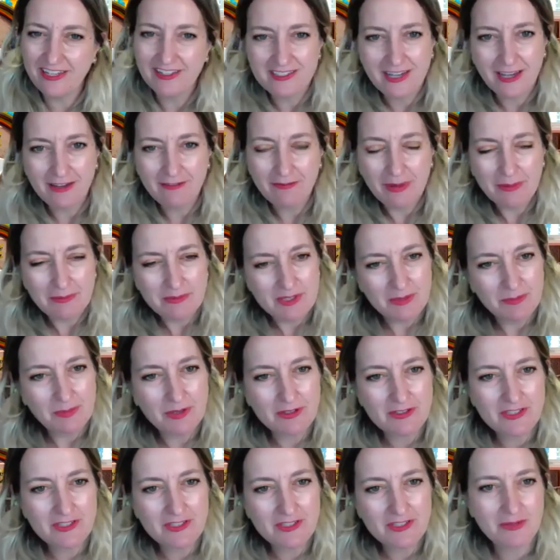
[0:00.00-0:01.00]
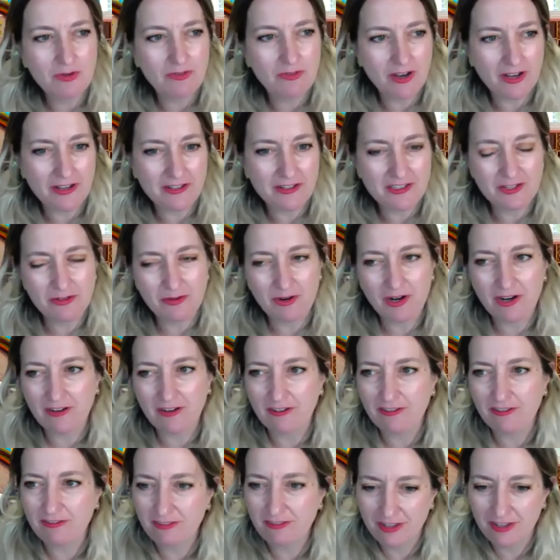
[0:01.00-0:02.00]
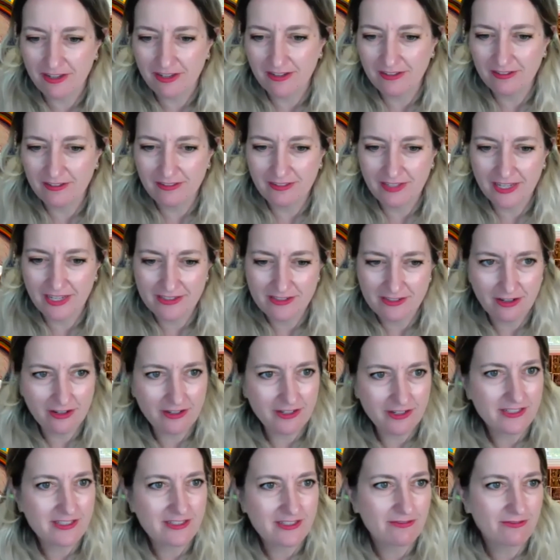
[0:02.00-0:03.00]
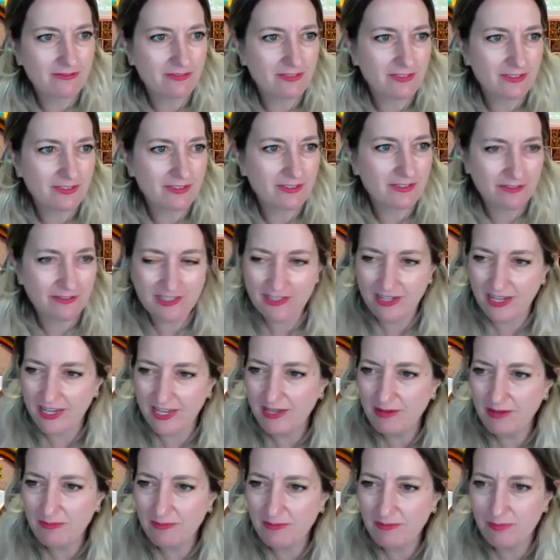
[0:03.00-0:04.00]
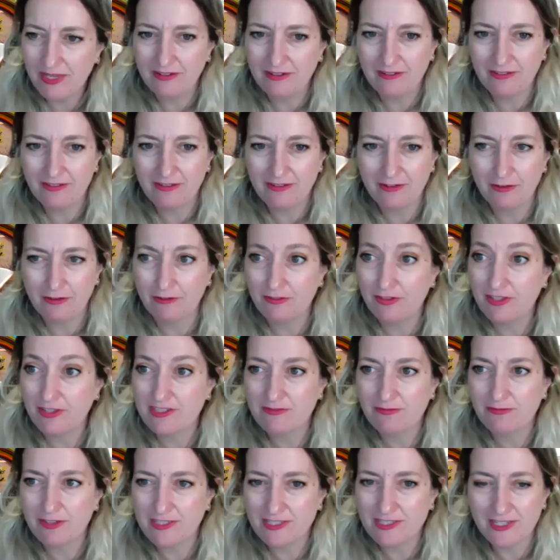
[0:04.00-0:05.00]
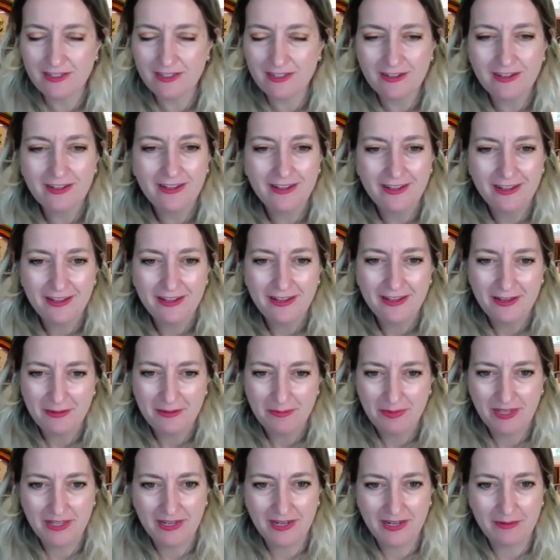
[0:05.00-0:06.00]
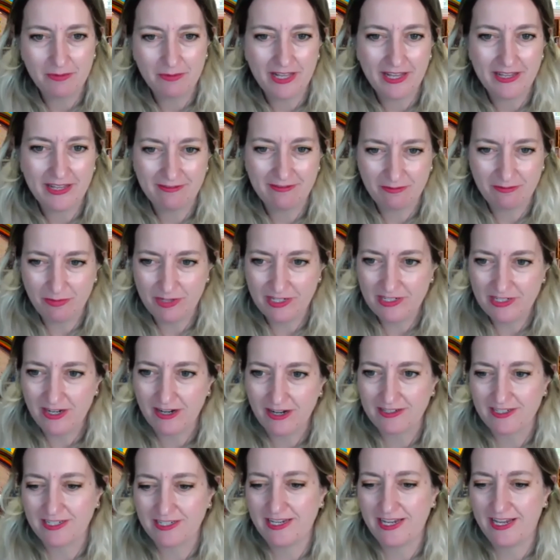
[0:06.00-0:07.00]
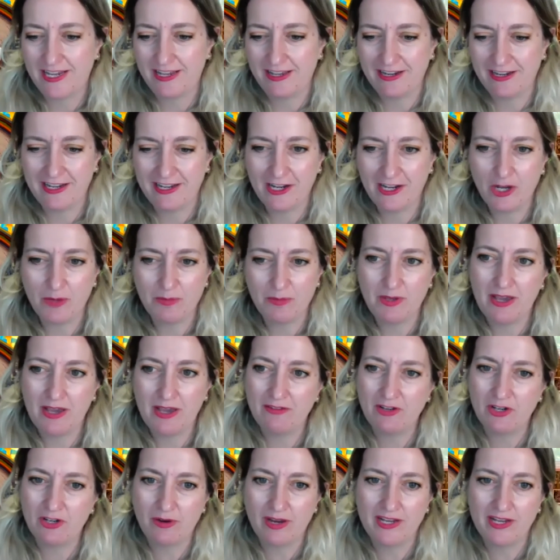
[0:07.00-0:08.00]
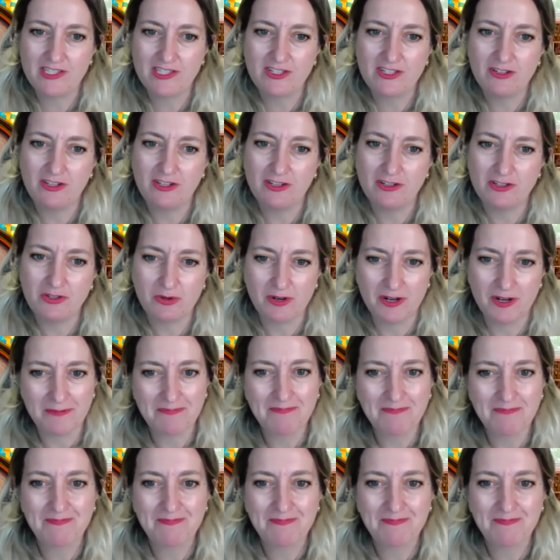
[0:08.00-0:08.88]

time I'm supposed to move on to our last artist of the day, or this visit. But I'm glad we talked today, and I hope you have a great studio tour.